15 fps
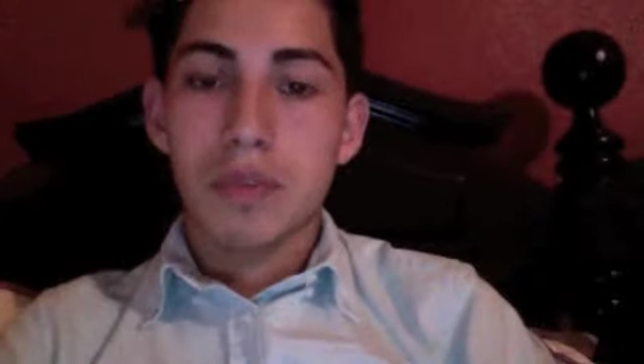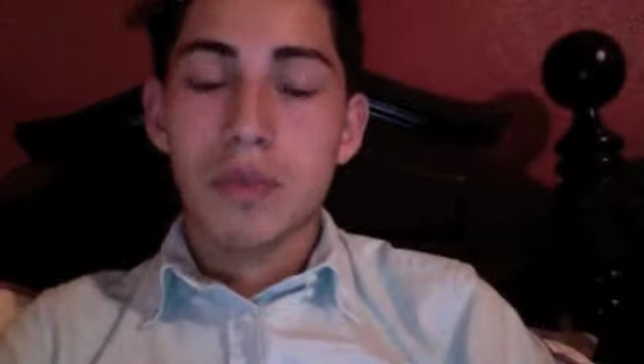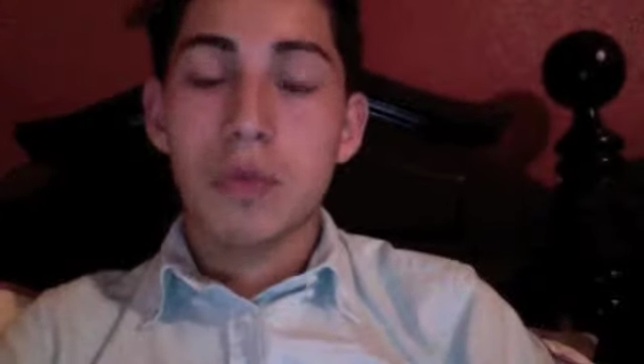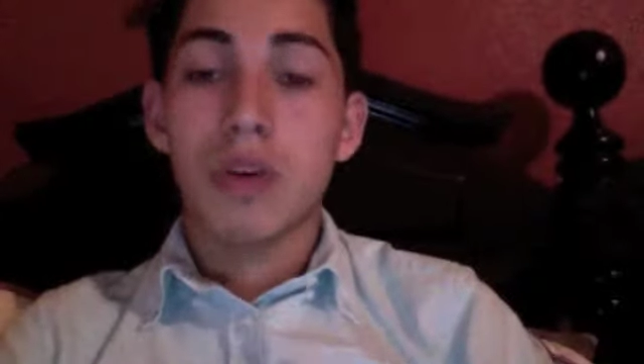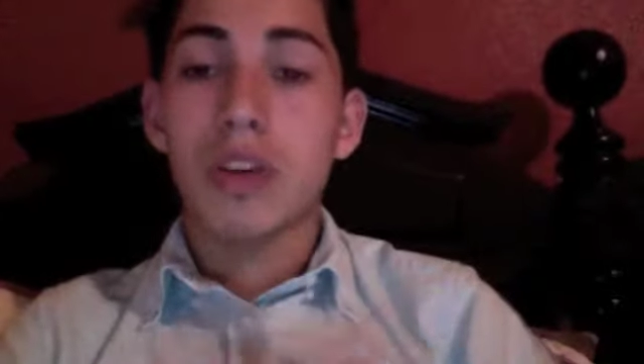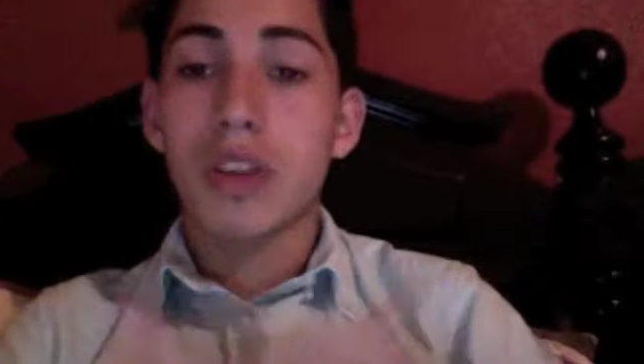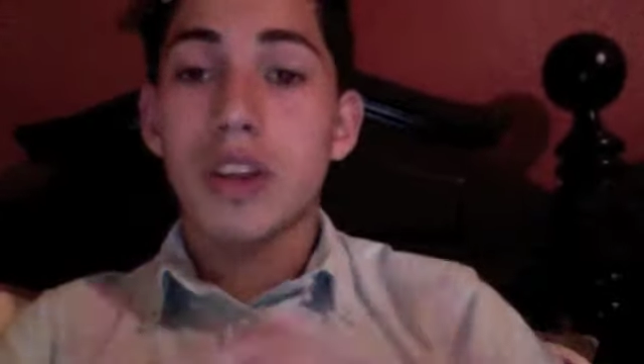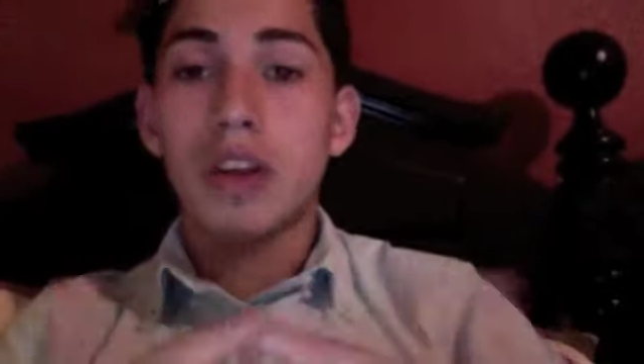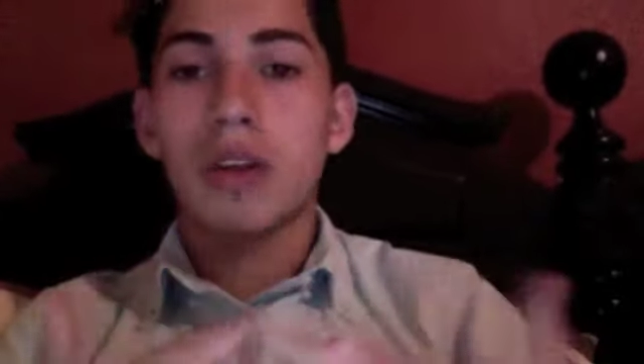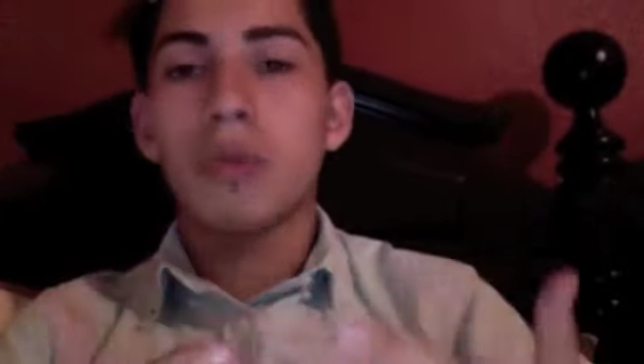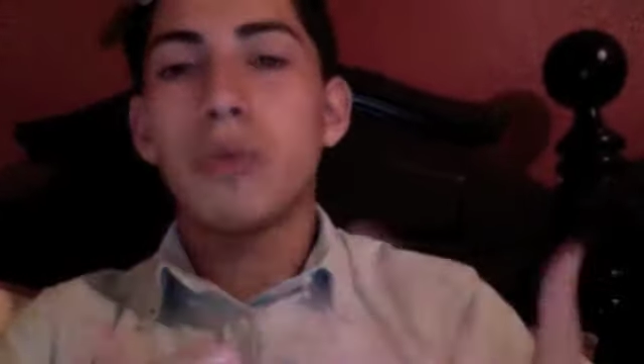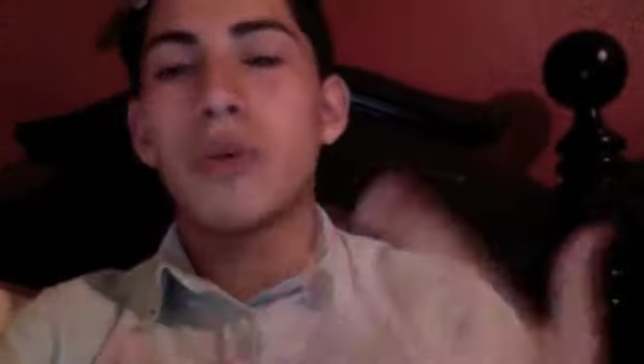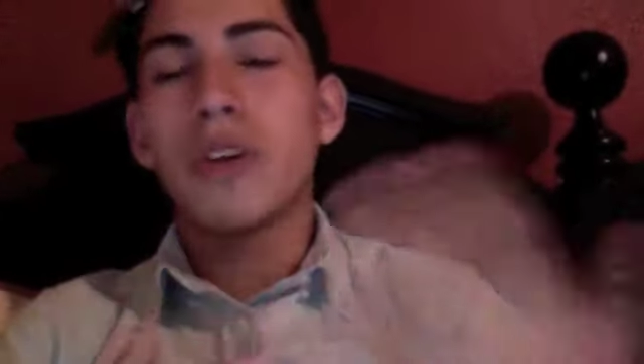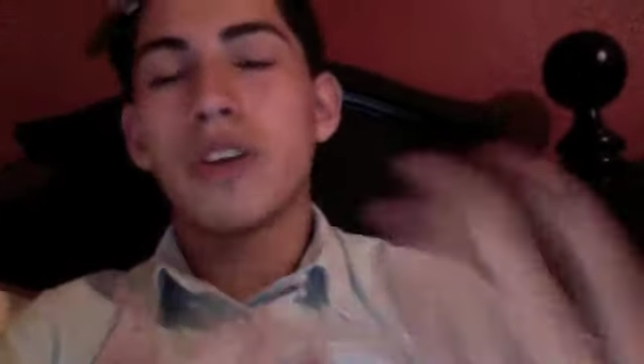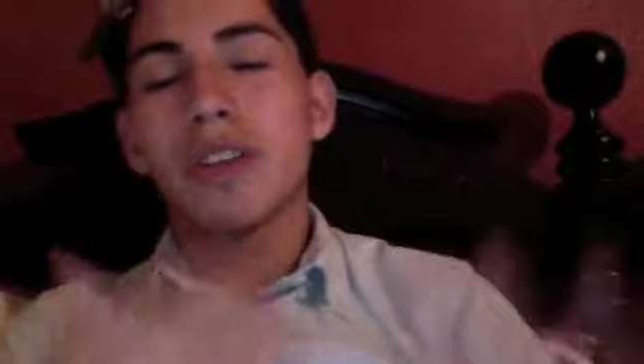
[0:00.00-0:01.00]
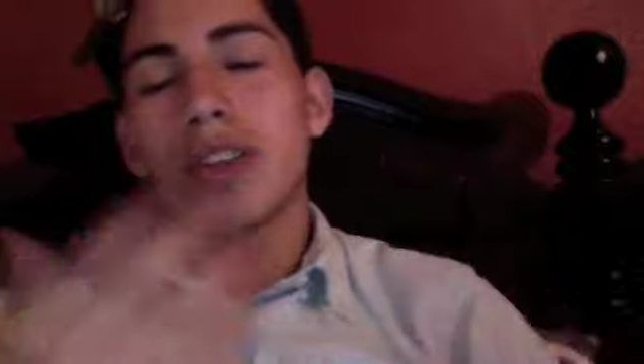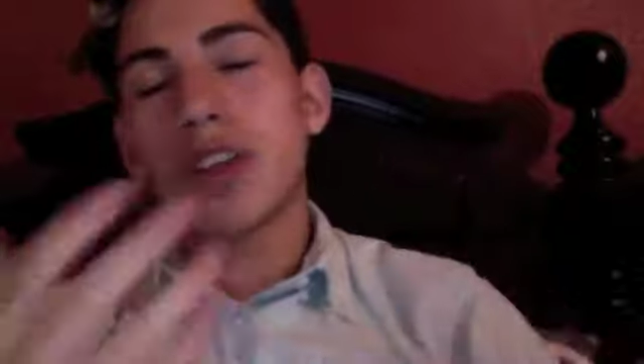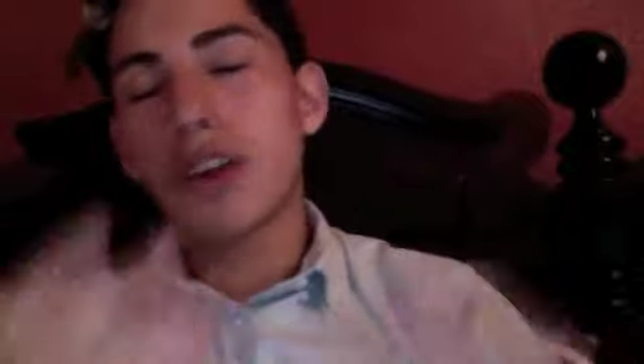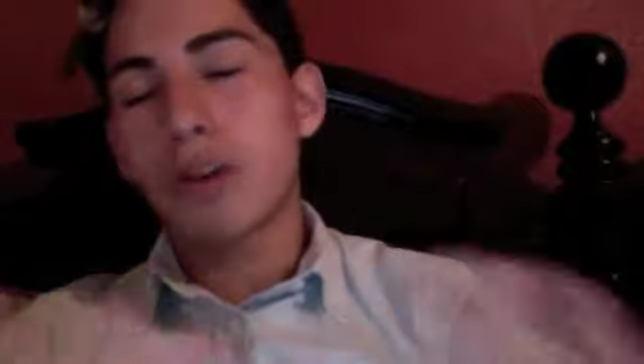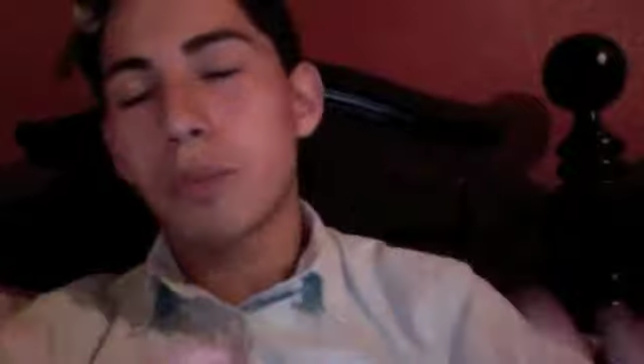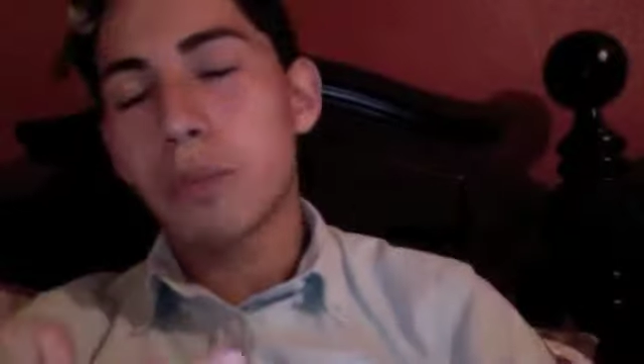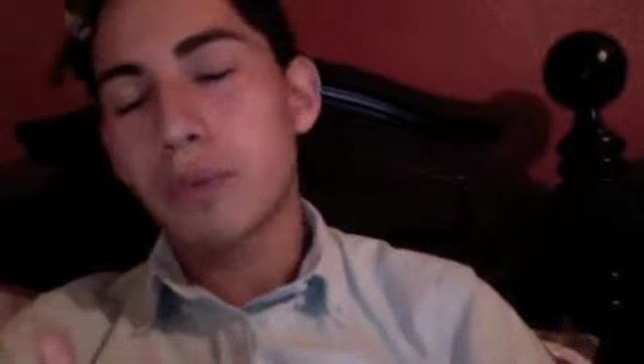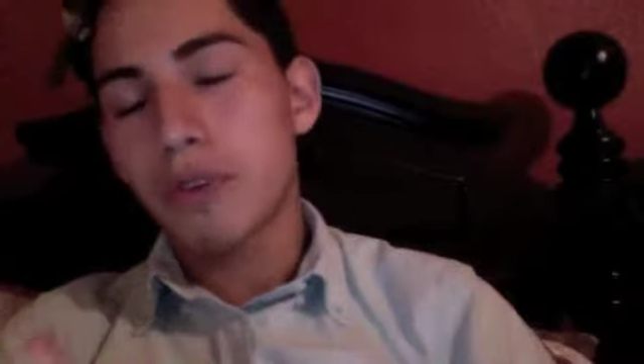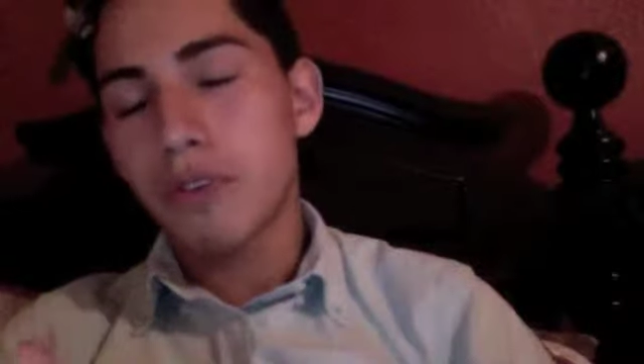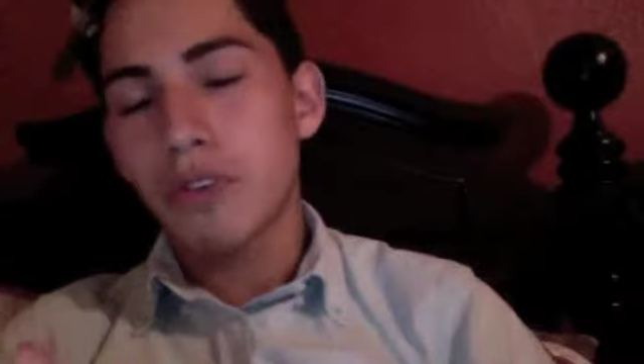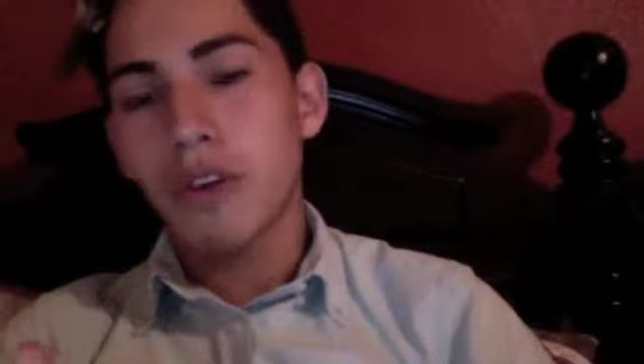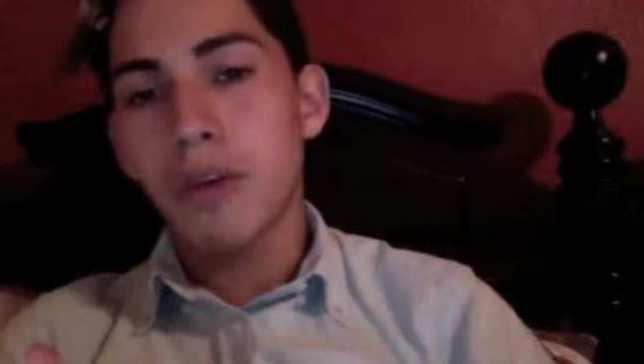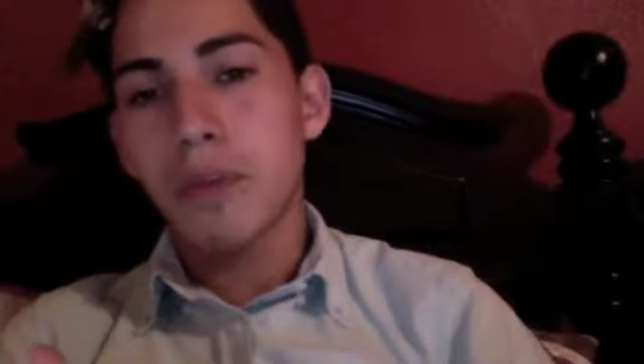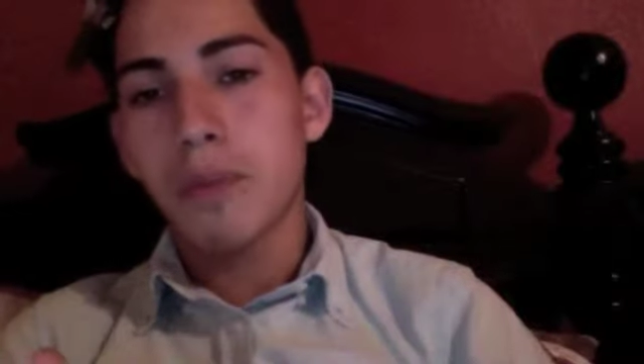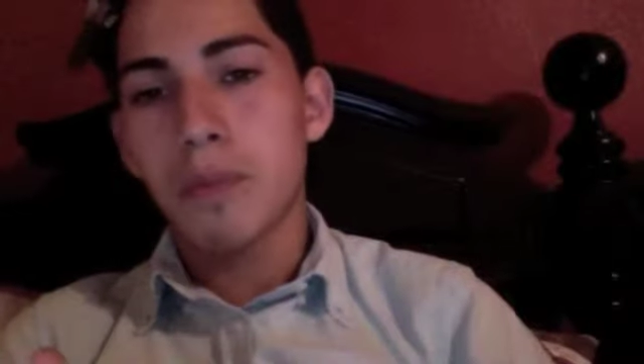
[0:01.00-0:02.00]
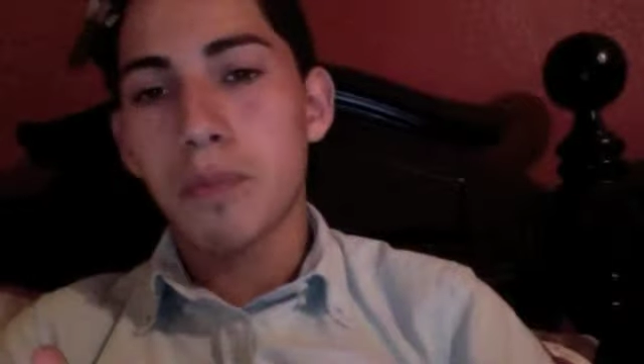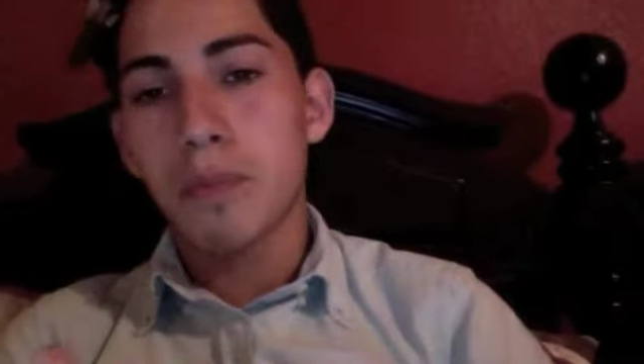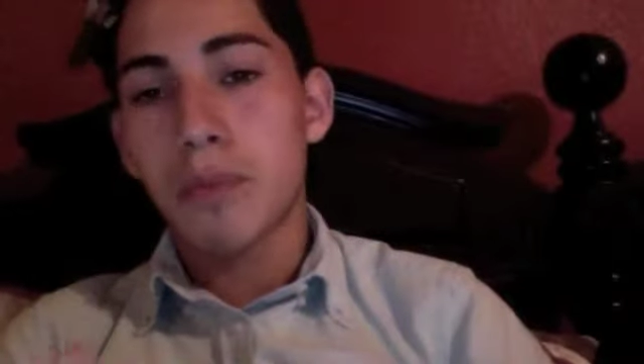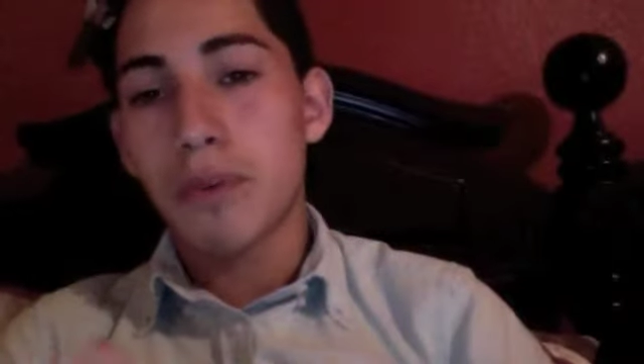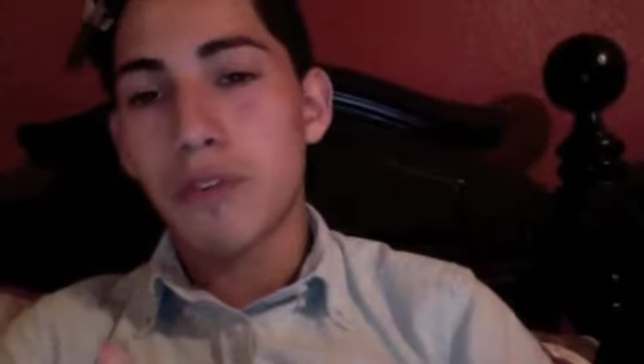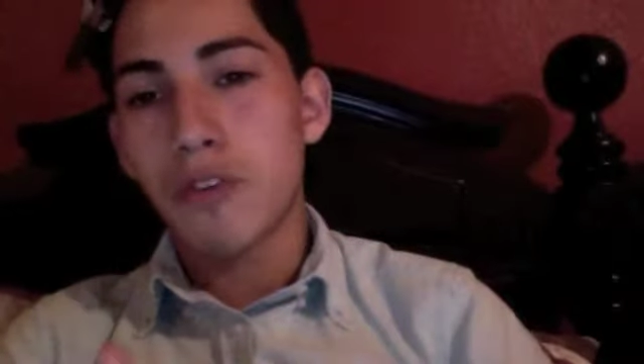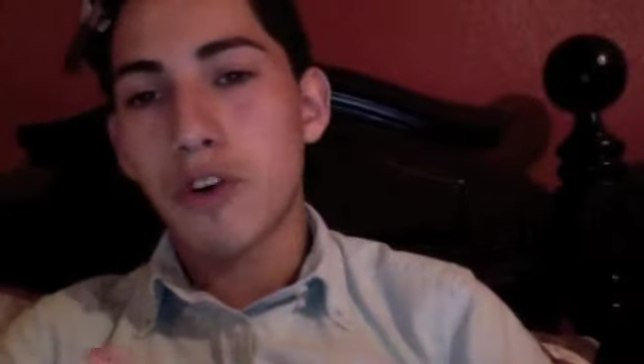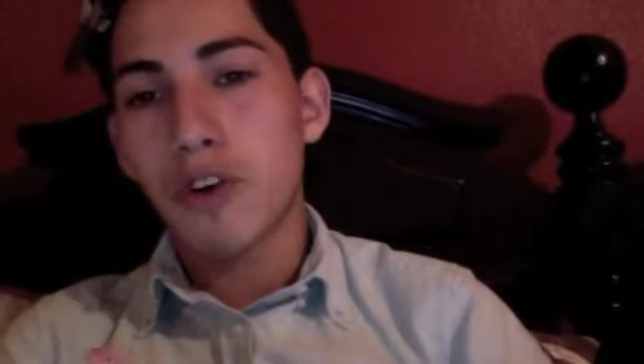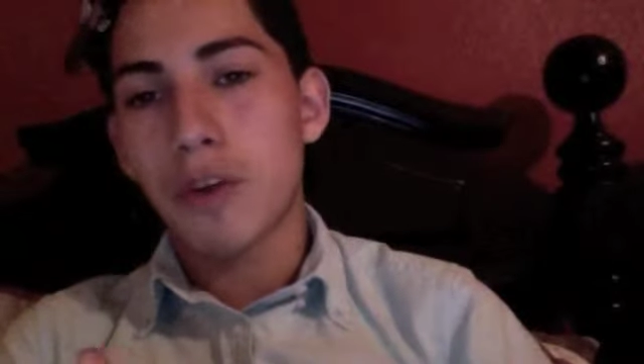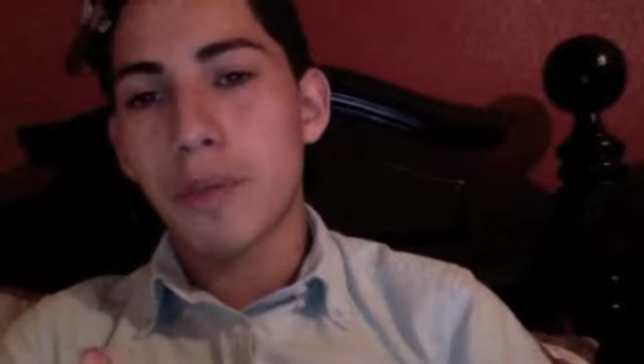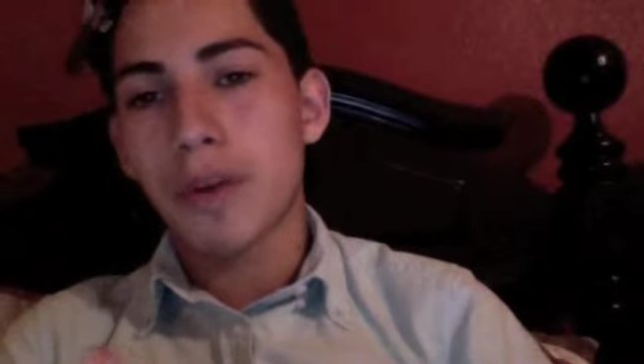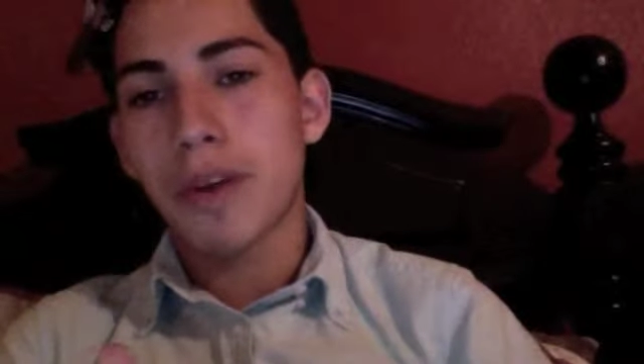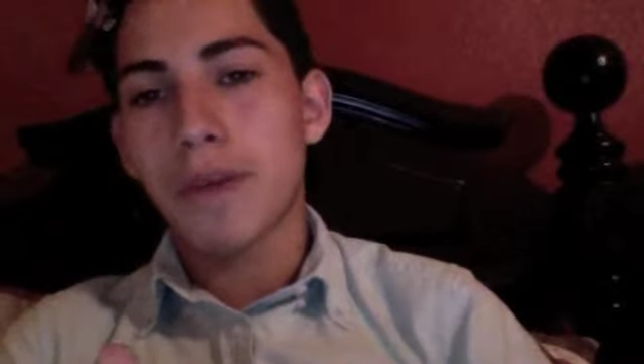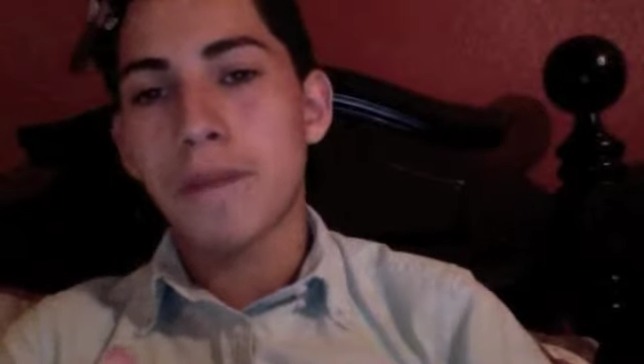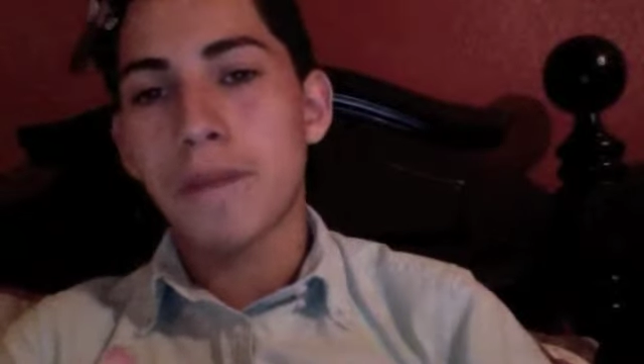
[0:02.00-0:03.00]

well they're where they're perform, performing